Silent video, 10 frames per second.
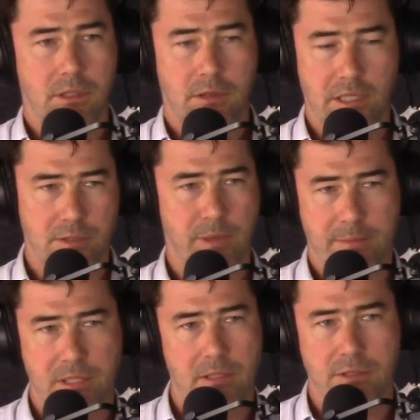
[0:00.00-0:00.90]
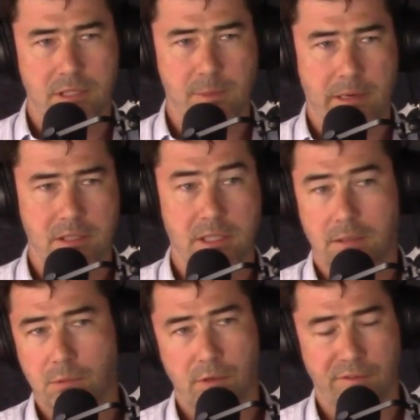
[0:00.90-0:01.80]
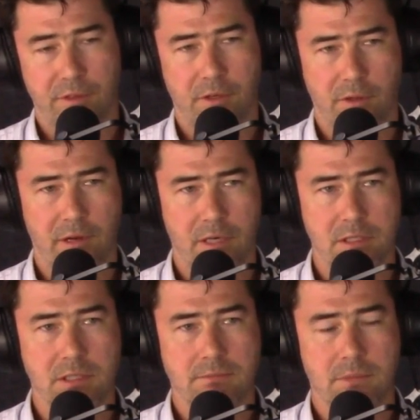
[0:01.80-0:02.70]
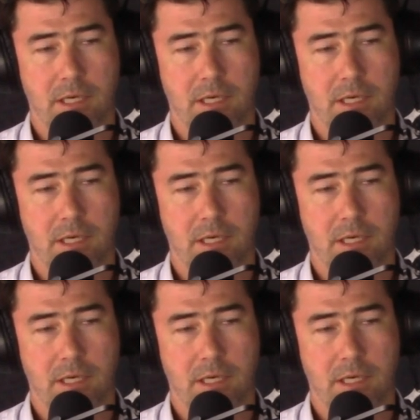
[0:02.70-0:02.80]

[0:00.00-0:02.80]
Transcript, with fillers: there should be absolute transparency, and more often than not, there is.